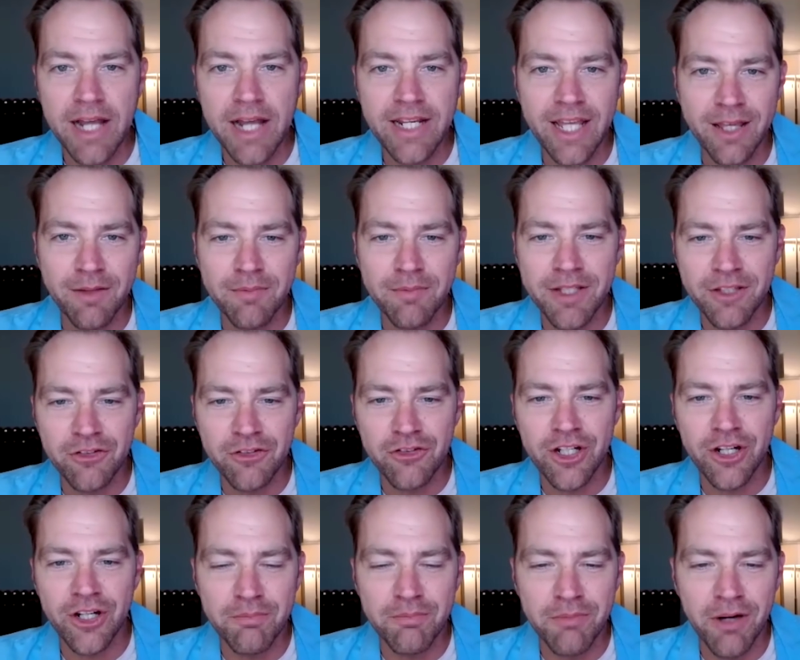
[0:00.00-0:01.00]
My name is
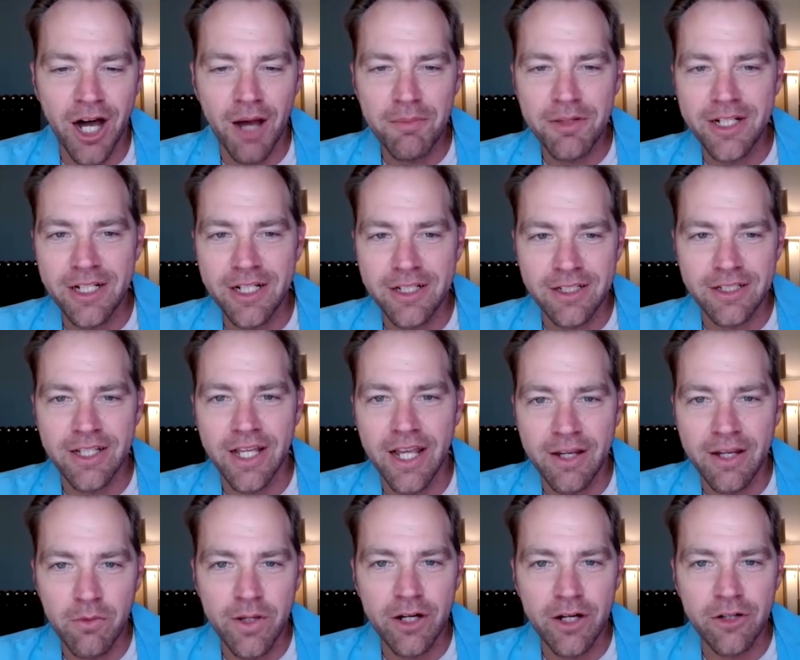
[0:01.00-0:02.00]
Jared Bauman, and
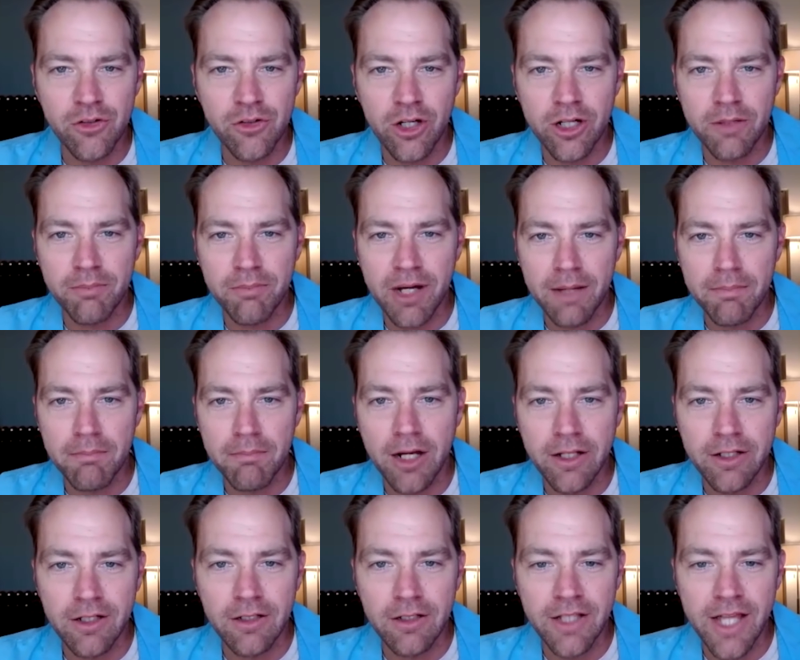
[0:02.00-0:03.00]
today we are joined by
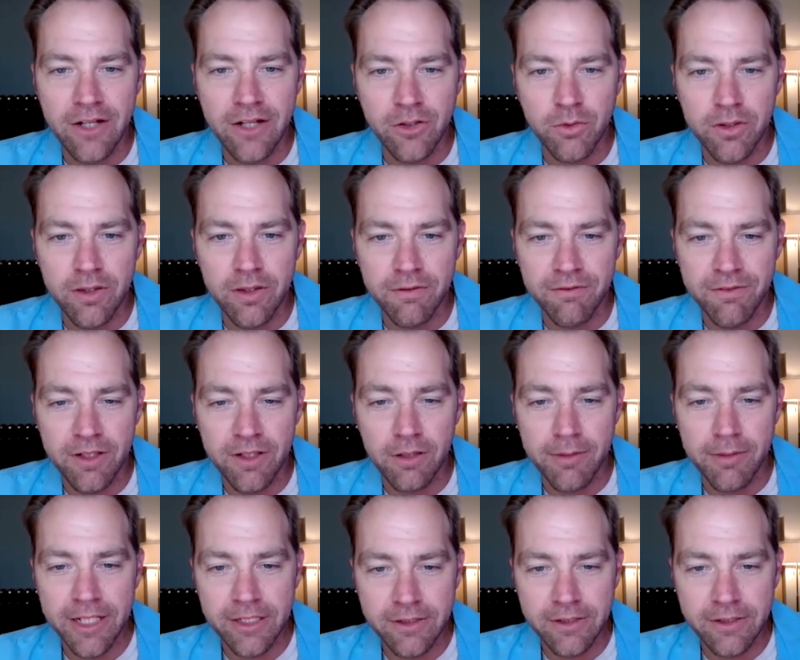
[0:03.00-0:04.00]
Monica Lent with
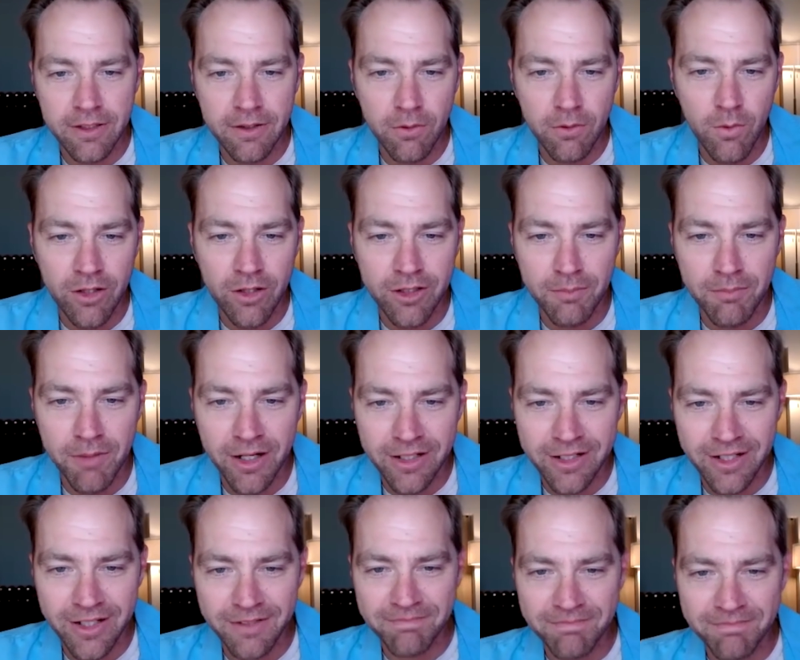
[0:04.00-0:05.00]
Affilimate. Welcome,
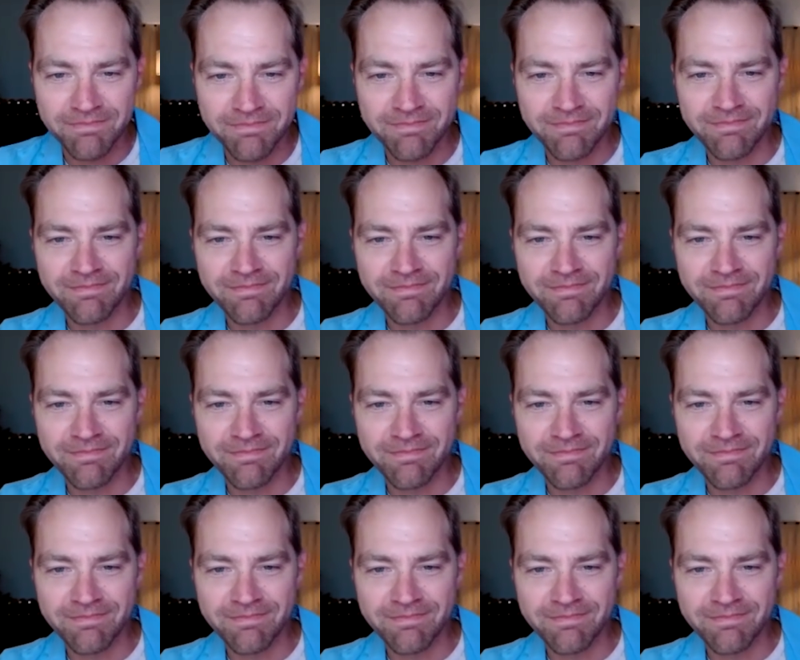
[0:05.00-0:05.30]
Monica.